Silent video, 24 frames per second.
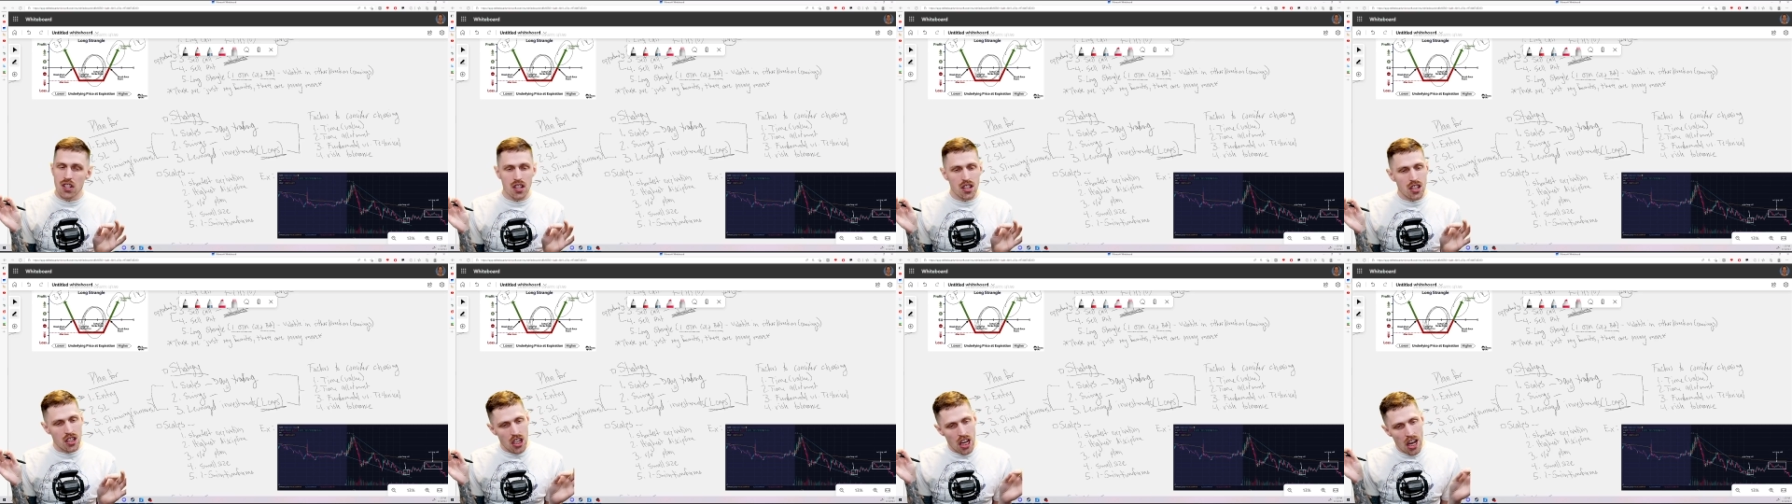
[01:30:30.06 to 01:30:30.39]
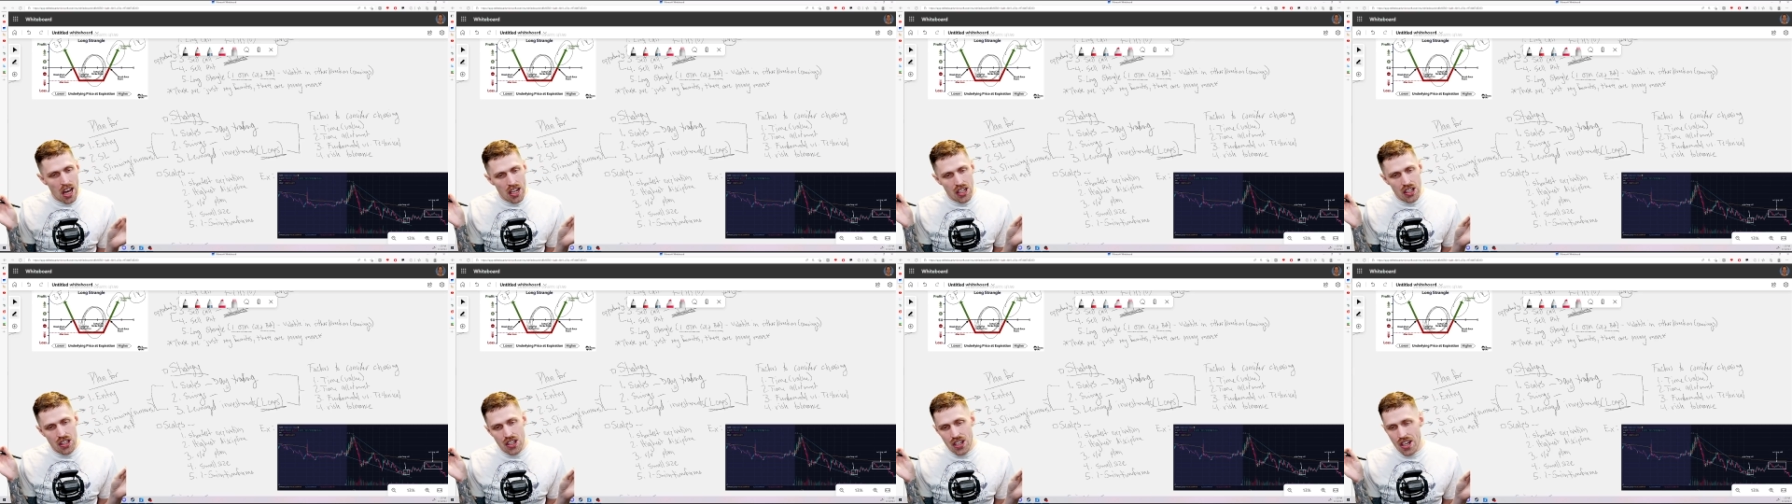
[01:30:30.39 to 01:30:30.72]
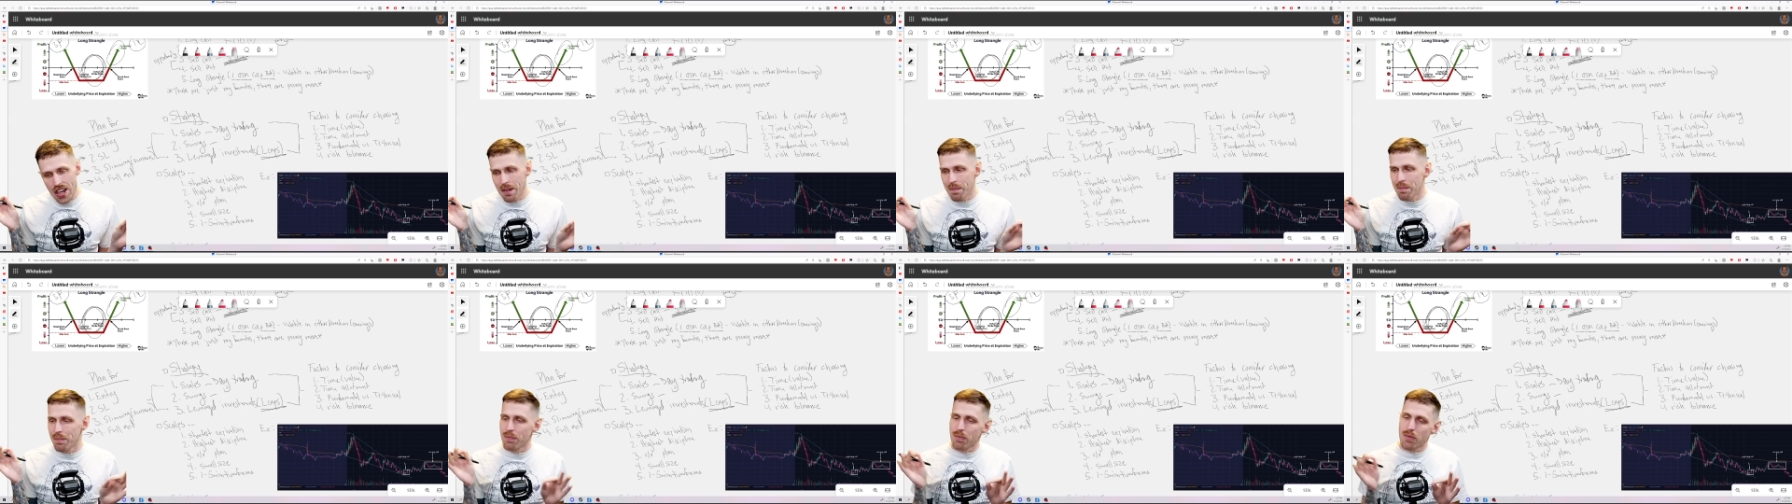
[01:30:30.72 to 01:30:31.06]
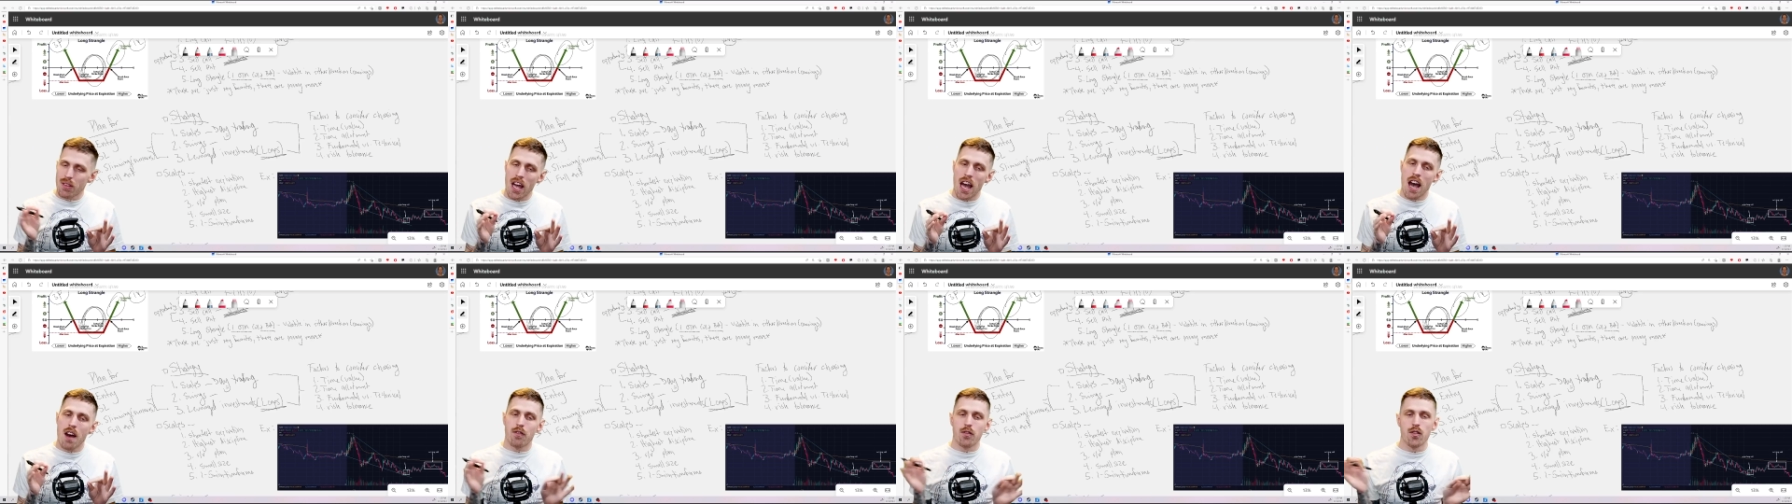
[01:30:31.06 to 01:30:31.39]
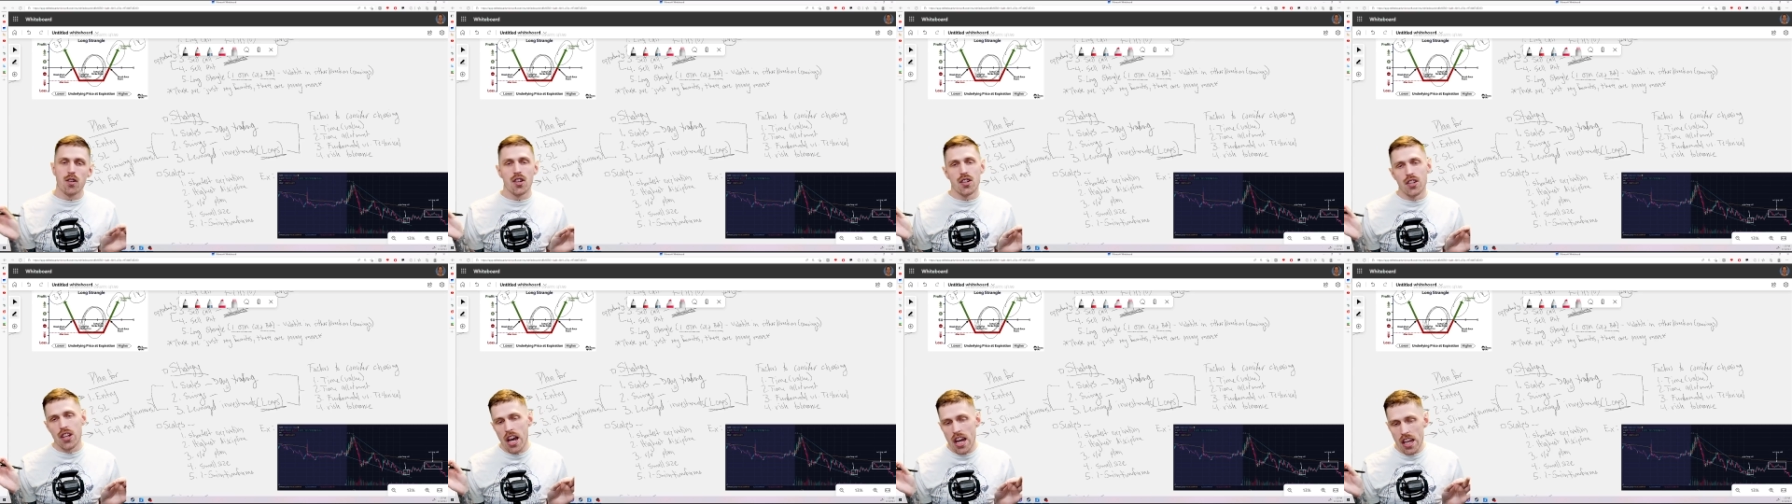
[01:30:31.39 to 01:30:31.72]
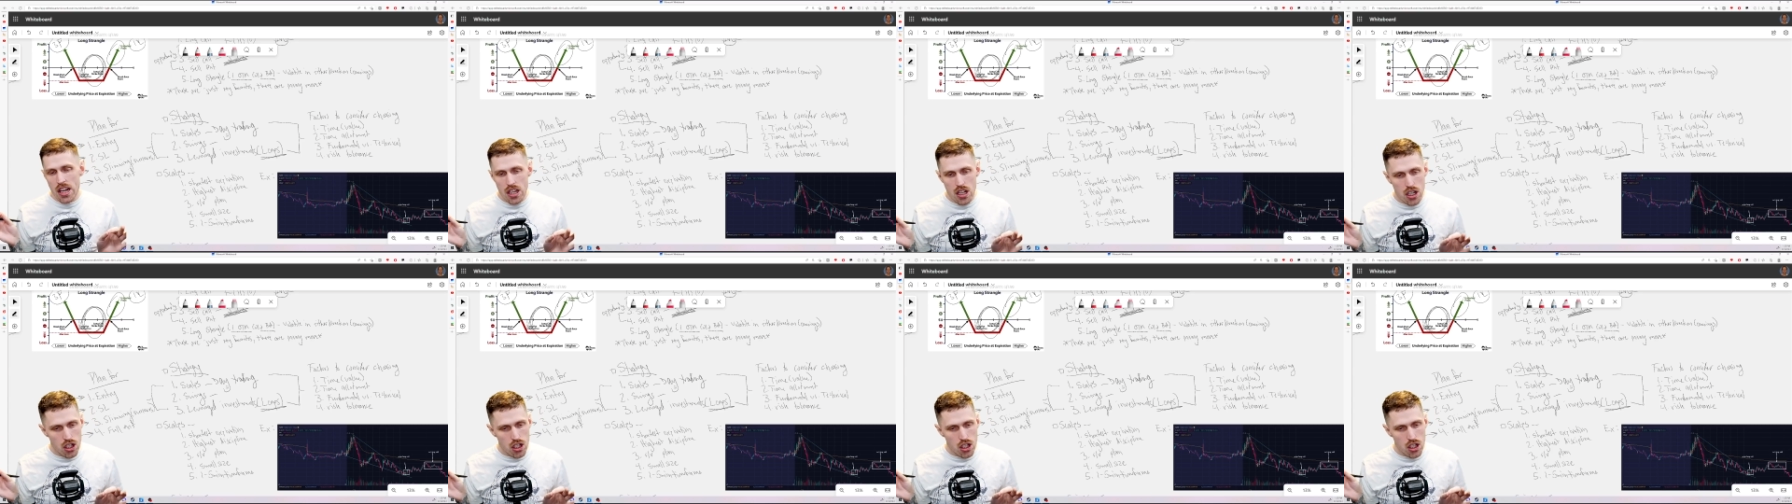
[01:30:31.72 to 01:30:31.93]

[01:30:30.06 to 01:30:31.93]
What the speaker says: goddamn Aphrodite